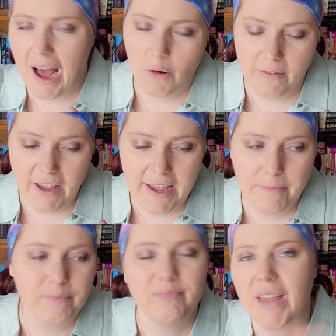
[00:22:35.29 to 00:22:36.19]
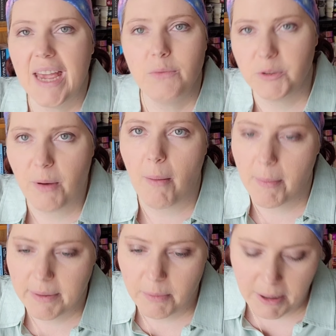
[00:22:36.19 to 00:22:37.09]
out of it it was
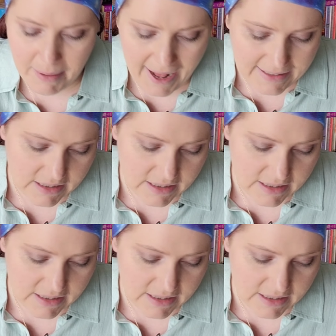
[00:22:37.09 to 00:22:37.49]
probably pretty bad.